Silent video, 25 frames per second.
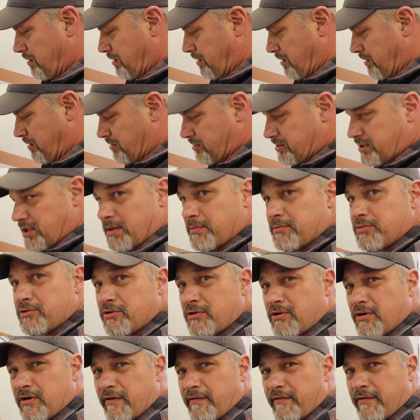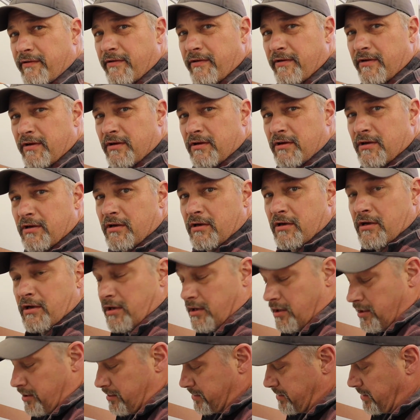either some sort of
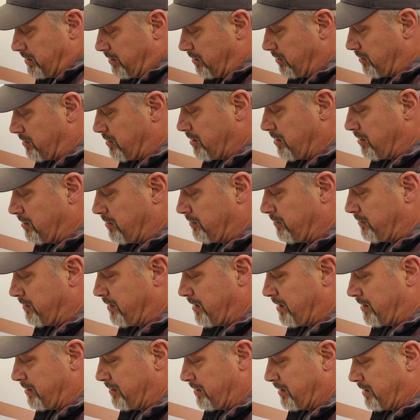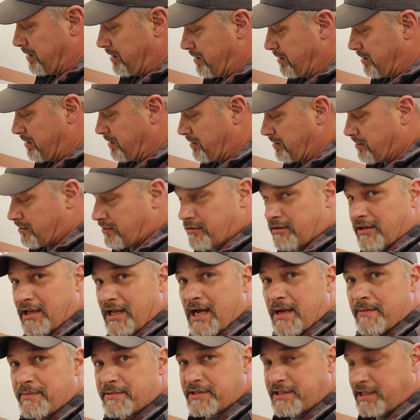silicone around here or
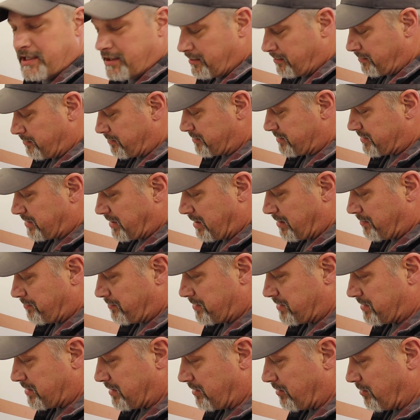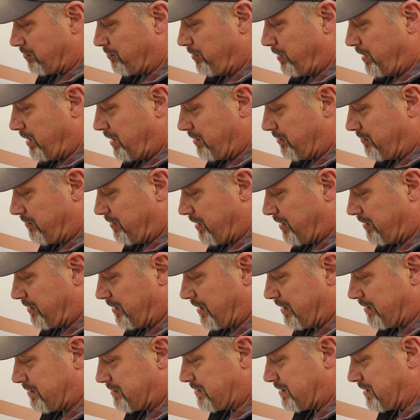lap sealant or something. Just a little bead around
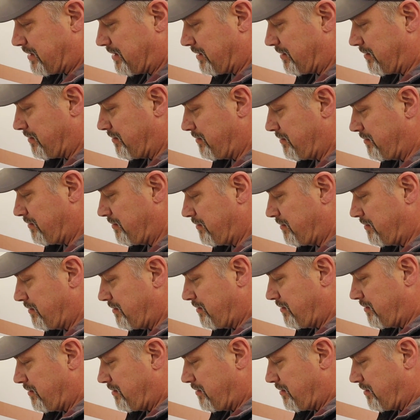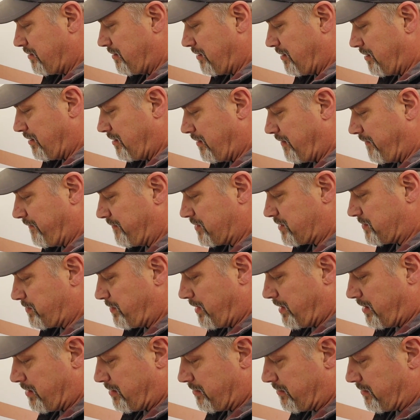the outside of the
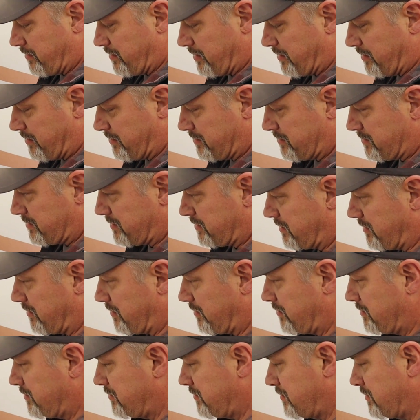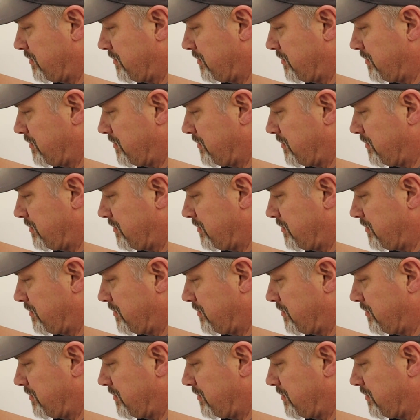speaker there. So